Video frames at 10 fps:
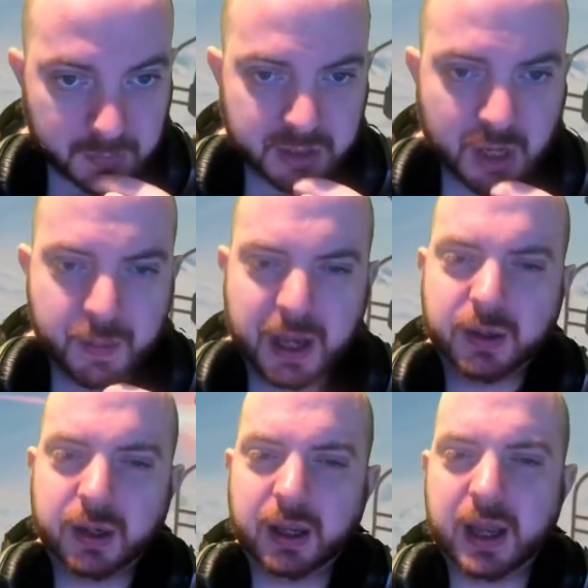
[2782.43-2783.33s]
Sky
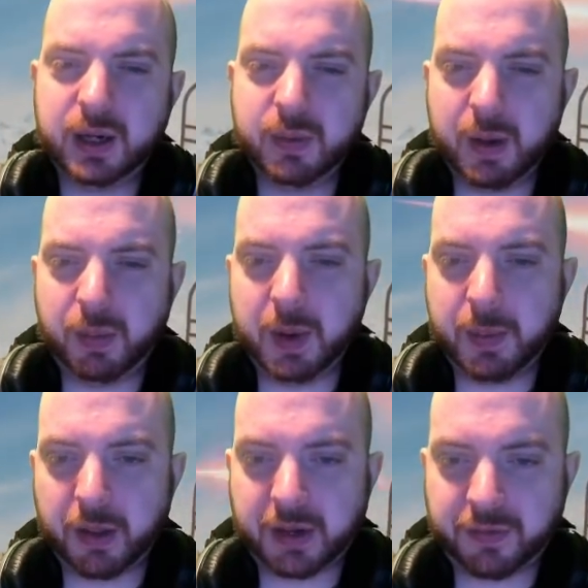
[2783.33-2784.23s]
Mage, hey, do you remember when we
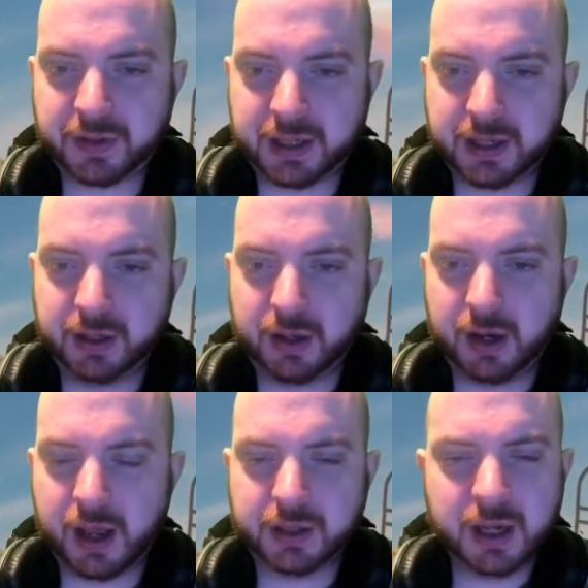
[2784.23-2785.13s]
both left
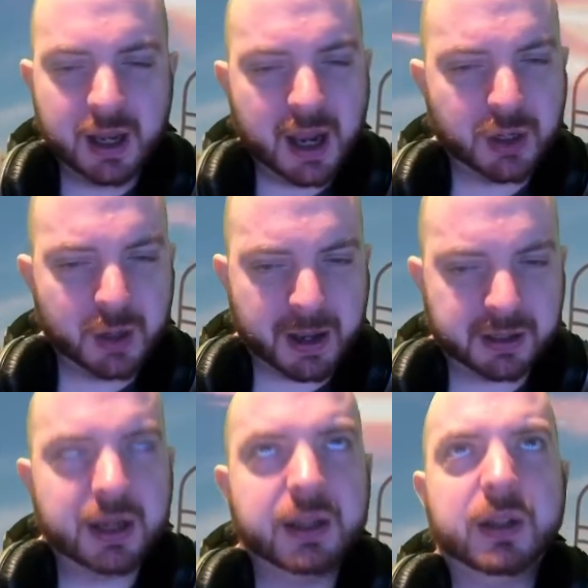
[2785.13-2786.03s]
CitizenCon last? Are you talking about
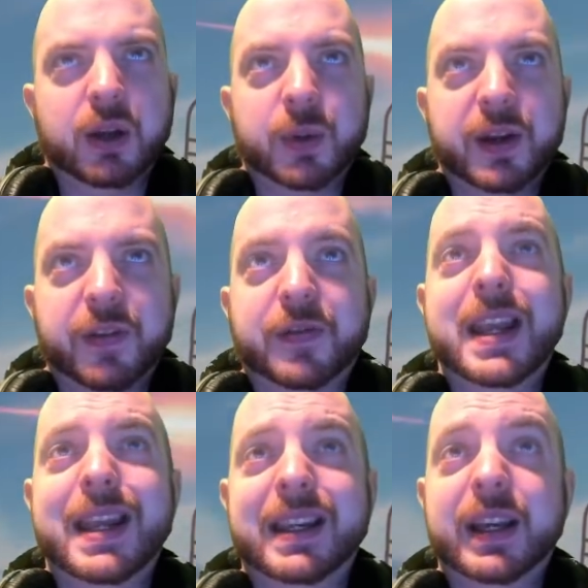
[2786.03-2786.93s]
CitizenCon
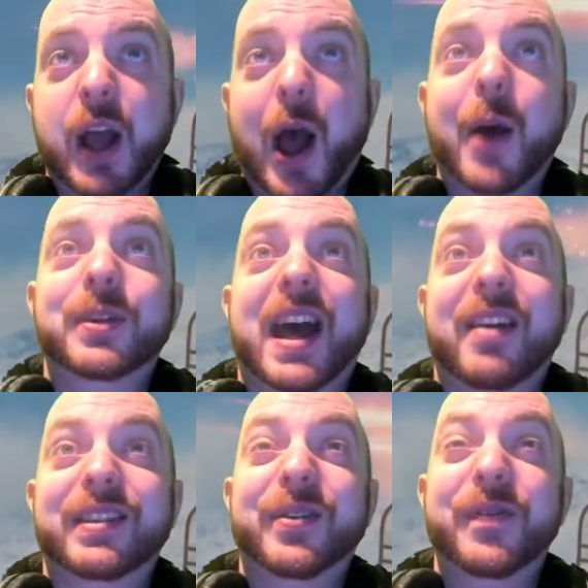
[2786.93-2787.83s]
2015? I was there
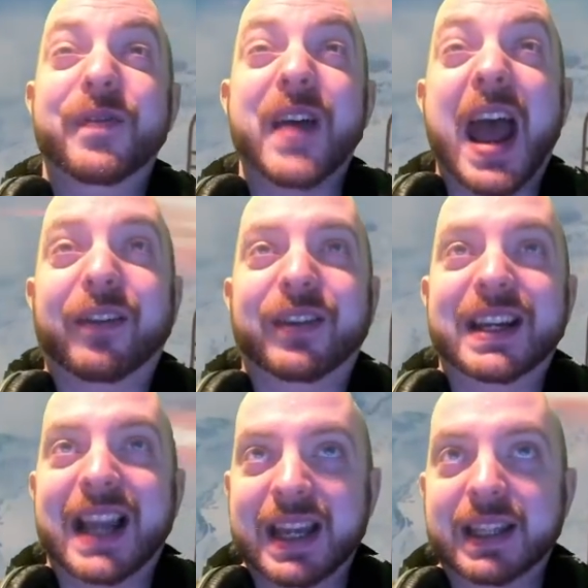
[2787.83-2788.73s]
until very
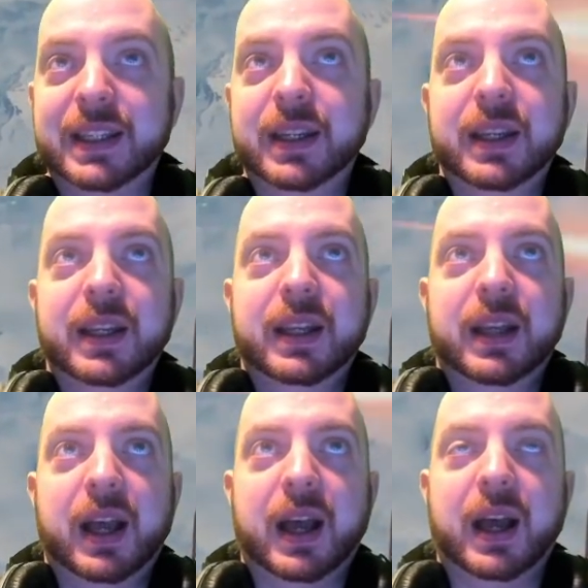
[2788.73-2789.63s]
late.
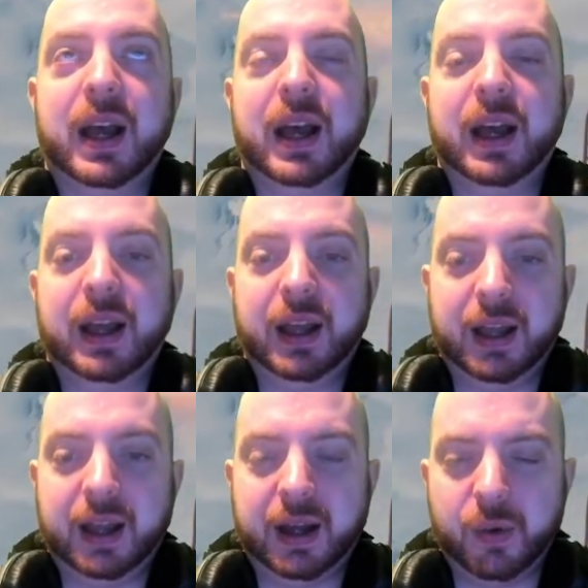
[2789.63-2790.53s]
I
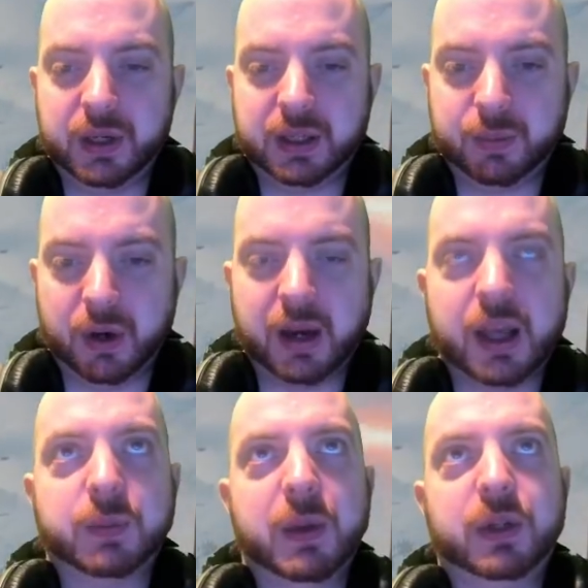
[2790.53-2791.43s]
was one of the
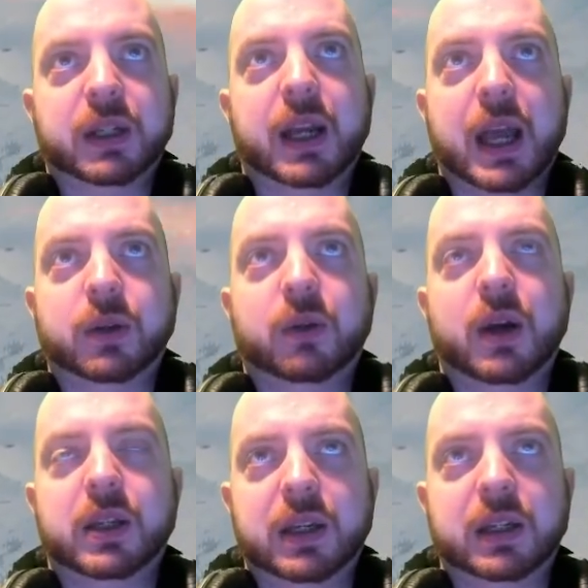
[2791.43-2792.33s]
last people to shake hands with
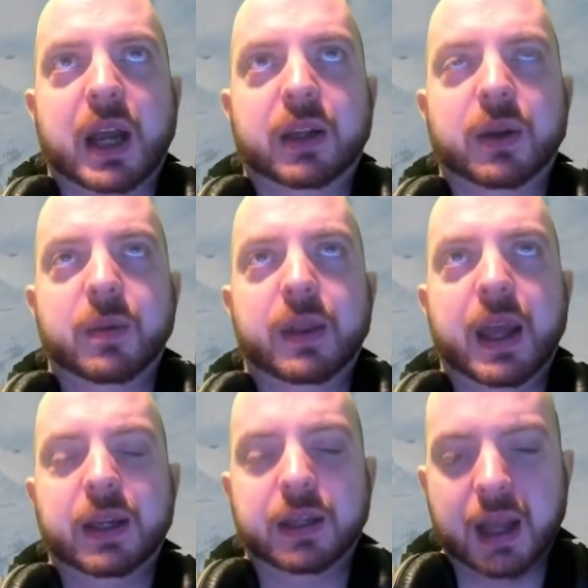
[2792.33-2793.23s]
Chris and chat to him at the
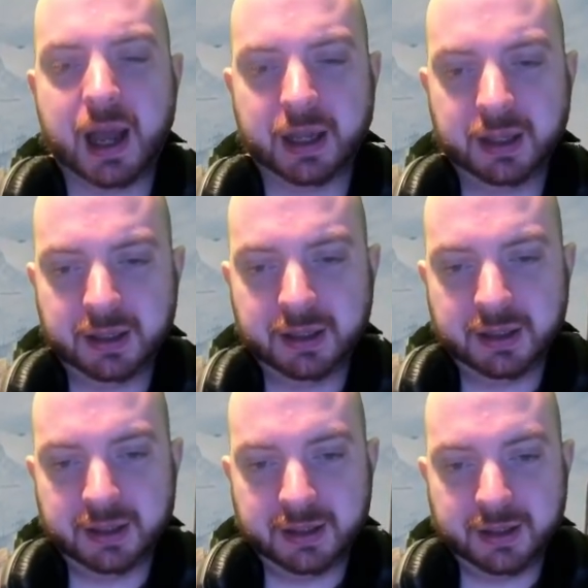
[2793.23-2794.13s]
end. Yeah.
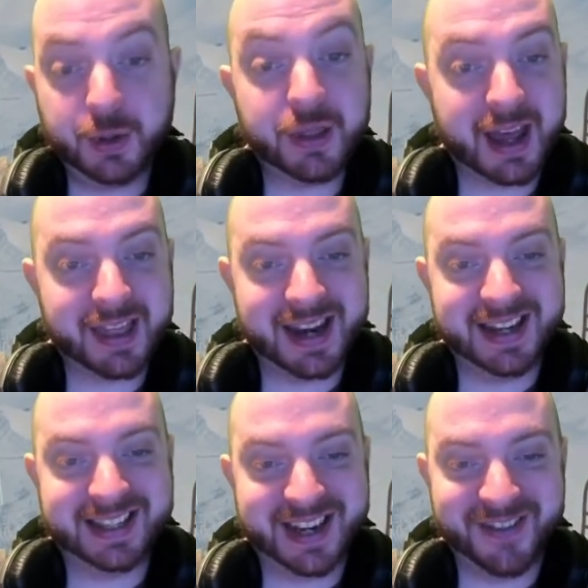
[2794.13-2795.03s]
Were you there then,
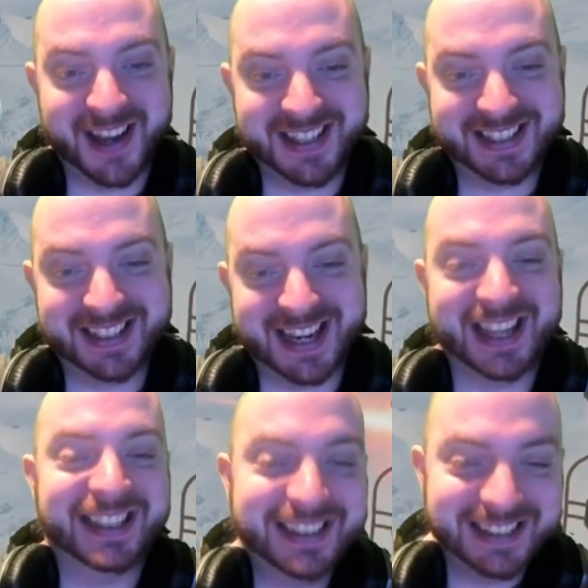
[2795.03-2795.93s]
Sky Mage?
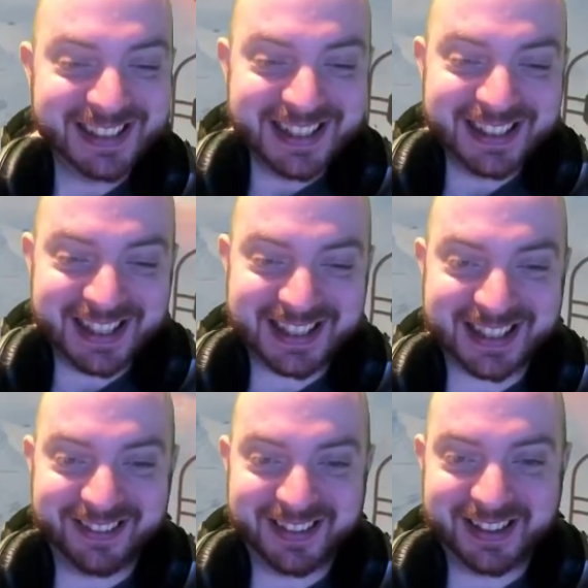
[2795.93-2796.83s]
Shit. It's
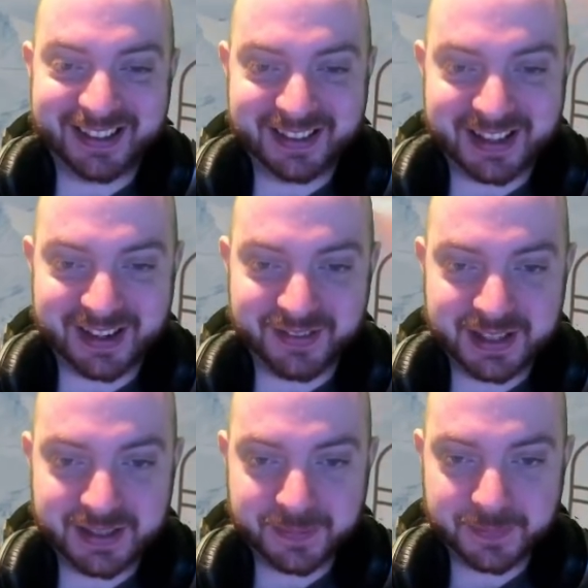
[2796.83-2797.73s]
old times.